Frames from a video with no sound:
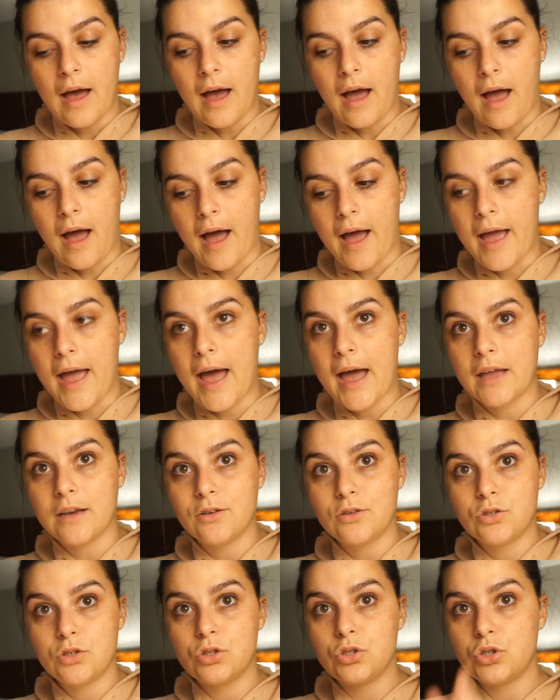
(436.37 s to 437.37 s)
I had
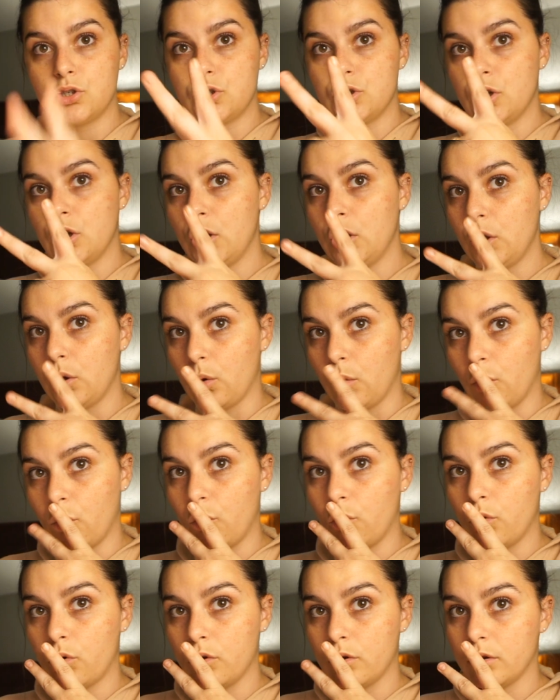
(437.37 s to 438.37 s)
2
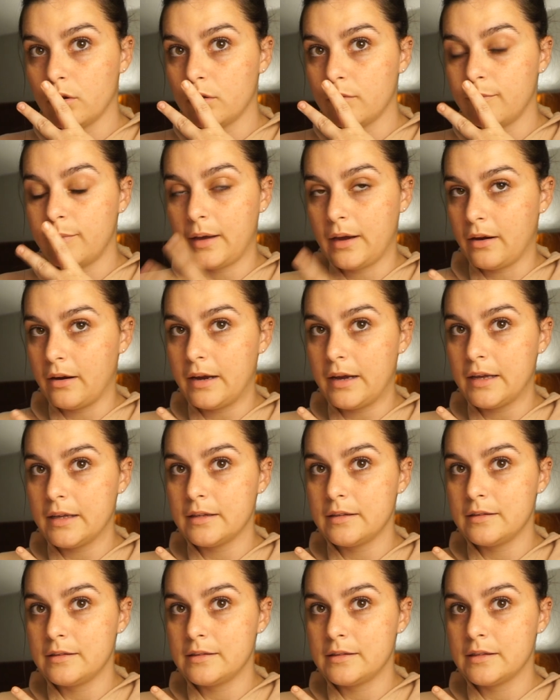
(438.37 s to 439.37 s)

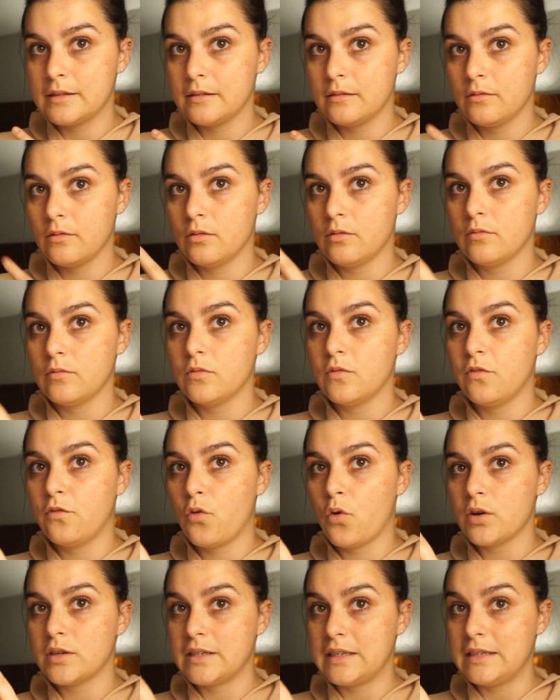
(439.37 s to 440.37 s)
periods,
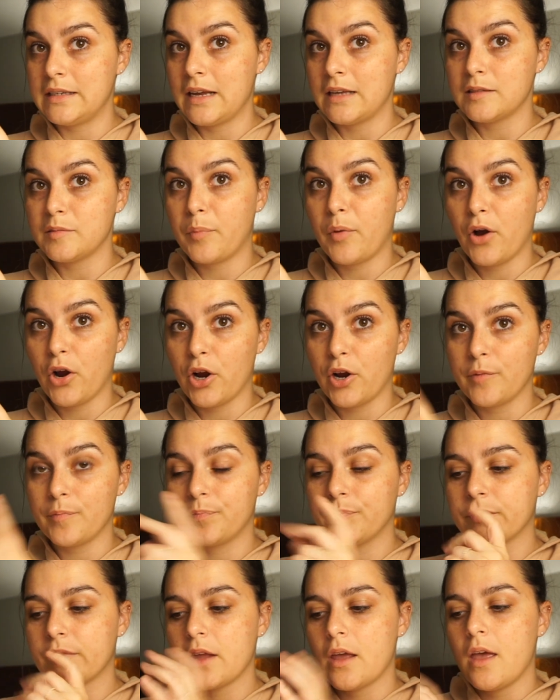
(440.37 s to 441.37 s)
14 days apart.
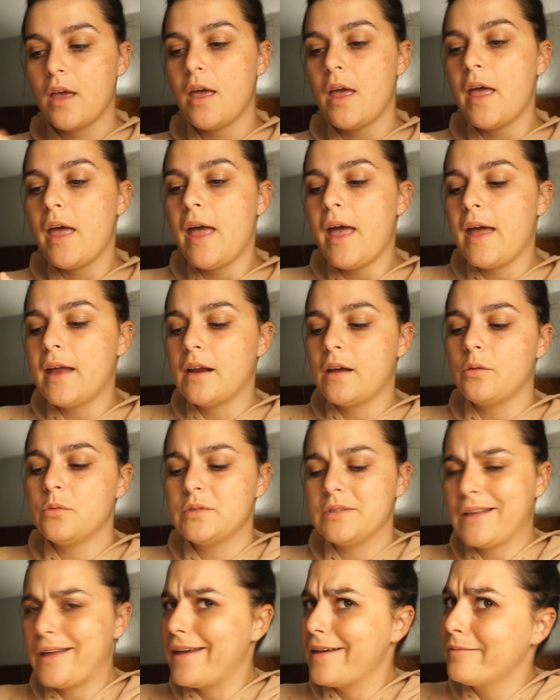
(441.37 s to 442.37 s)
And I
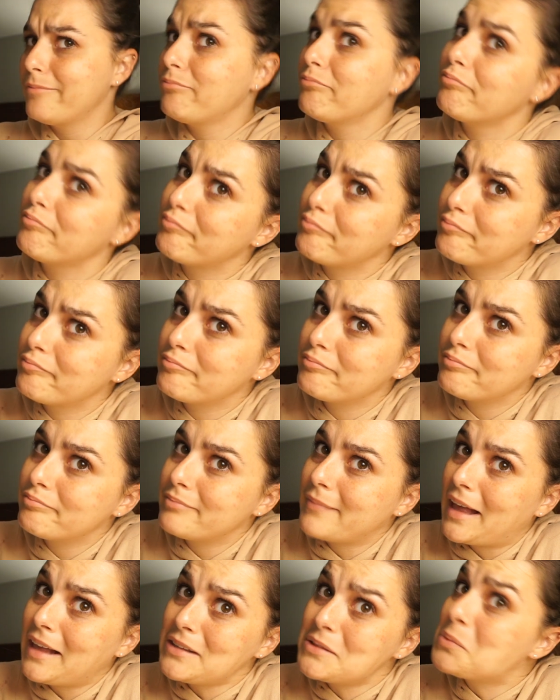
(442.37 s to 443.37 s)
was like,
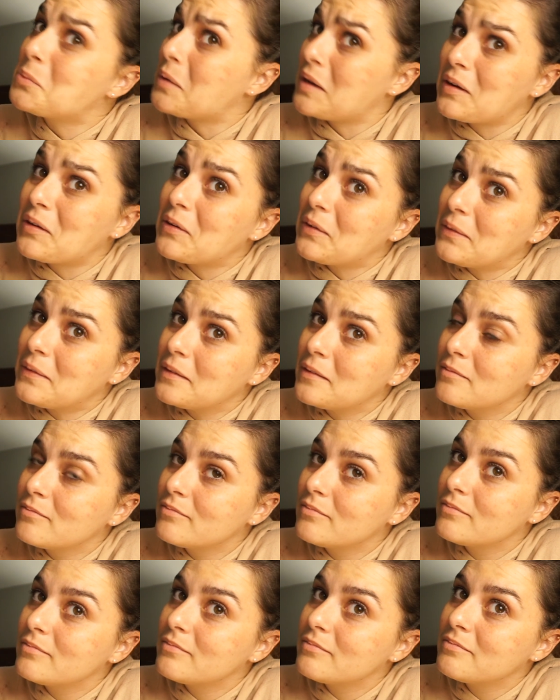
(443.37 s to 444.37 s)
that's weird.
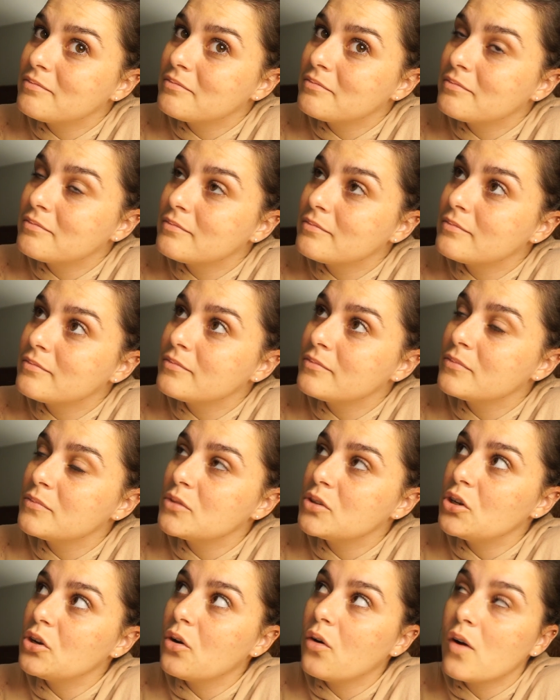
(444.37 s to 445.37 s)

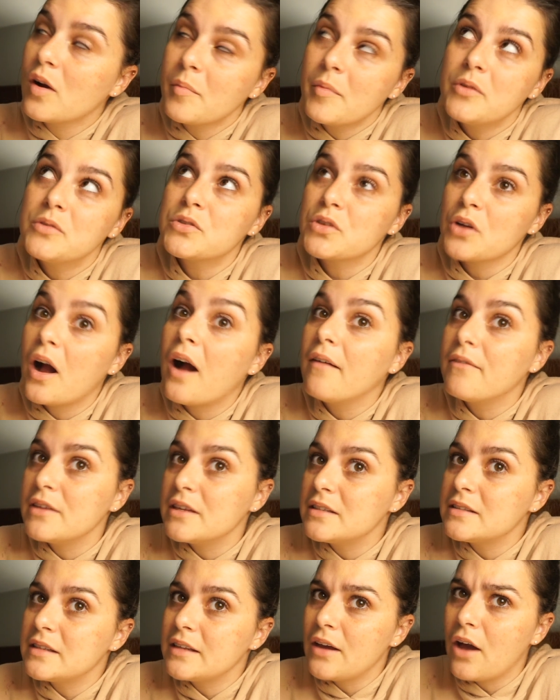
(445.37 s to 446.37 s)
Your hormones are
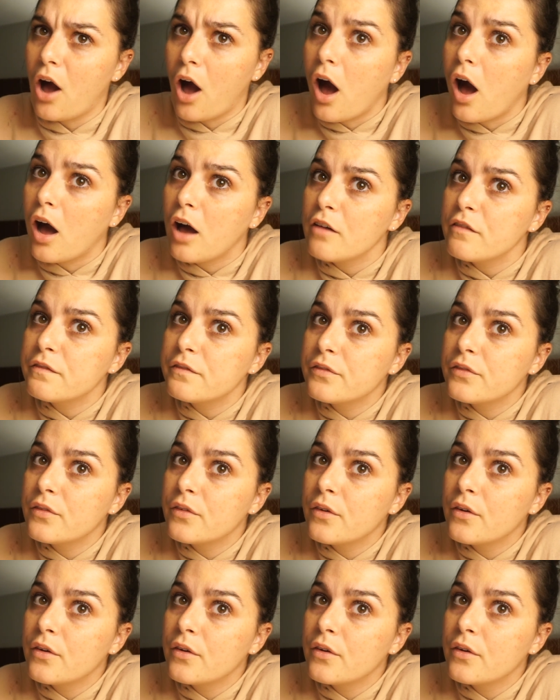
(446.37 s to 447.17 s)
obviously off.